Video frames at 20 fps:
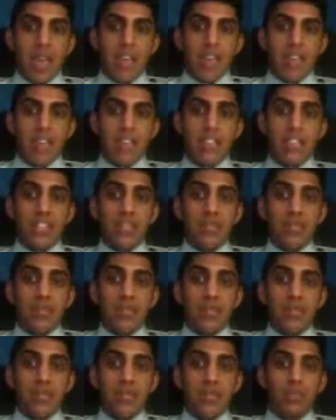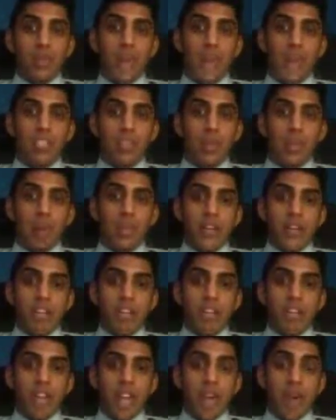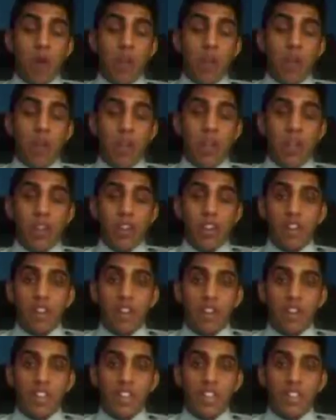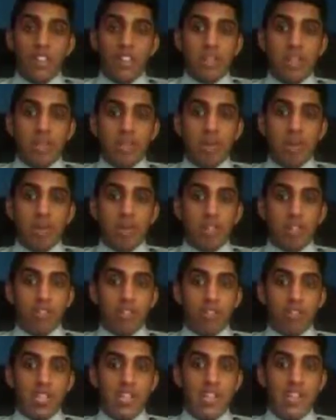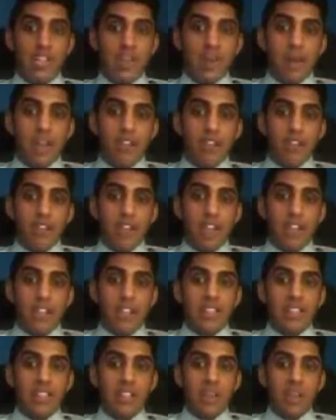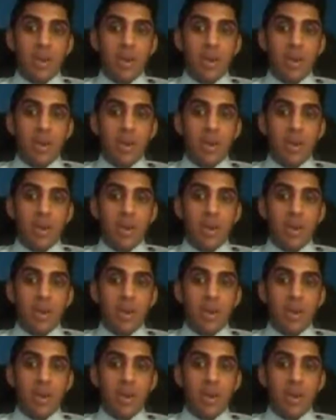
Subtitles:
This can be used to ask questions to help clarify things you don't understand about their case